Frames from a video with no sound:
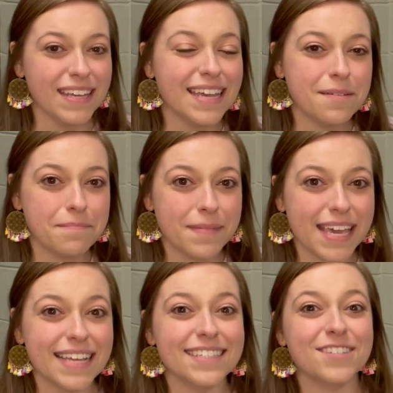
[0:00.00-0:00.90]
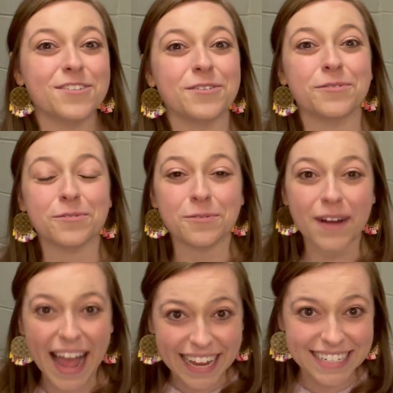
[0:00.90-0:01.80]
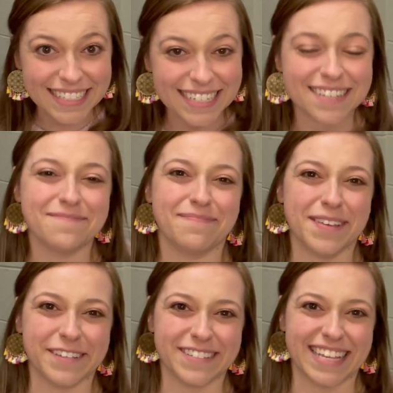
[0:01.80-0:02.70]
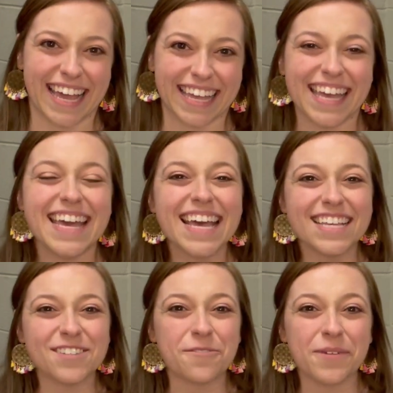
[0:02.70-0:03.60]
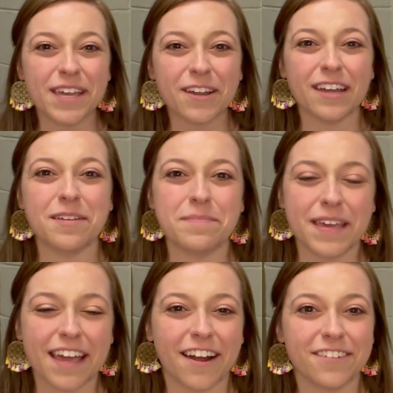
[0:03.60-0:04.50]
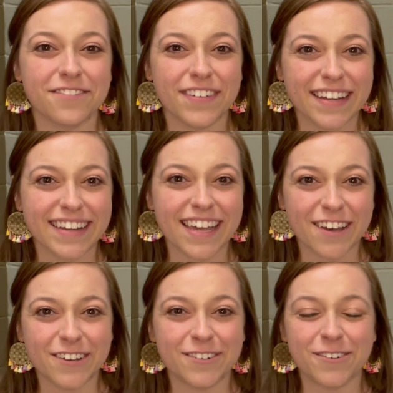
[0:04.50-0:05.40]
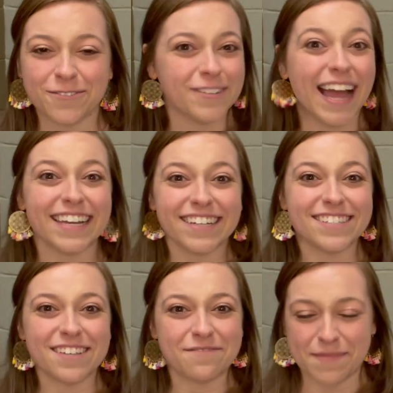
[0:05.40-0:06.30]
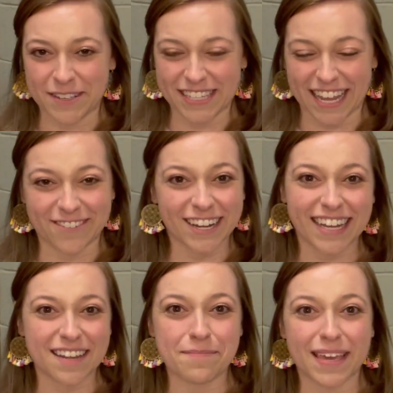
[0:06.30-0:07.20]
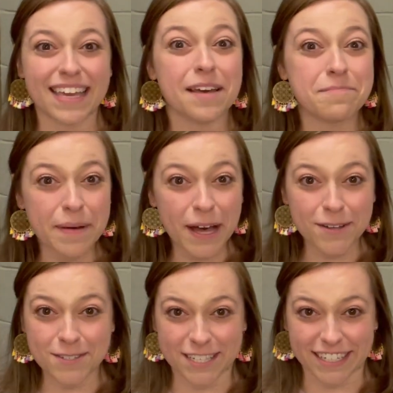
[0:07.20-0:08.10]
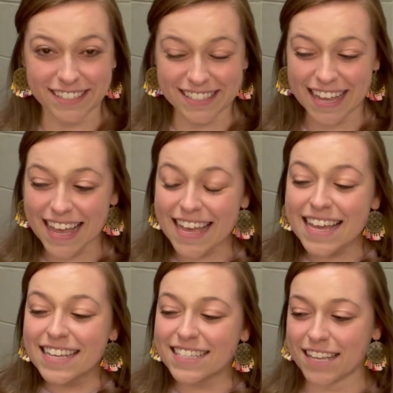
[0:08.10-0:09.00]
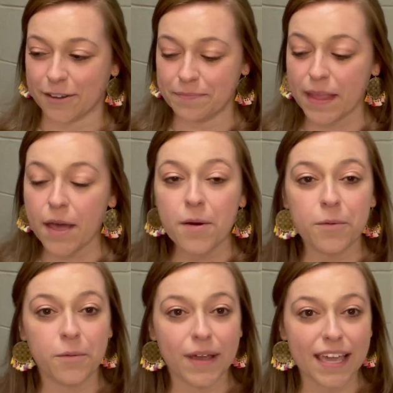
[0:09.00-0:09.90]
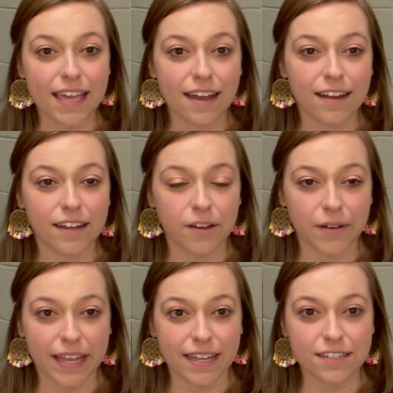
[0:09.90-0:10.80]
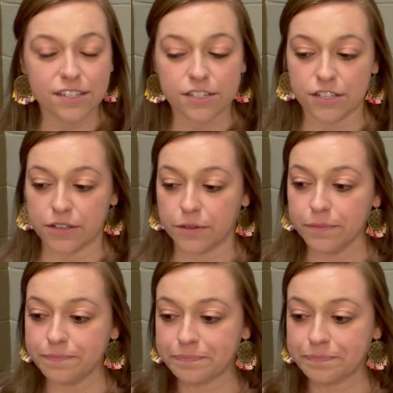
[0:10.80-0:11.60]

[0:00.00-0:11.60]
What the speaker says: It means to write music. So we are going to be our very own writers of music. We're going to be composers. So we are going to do,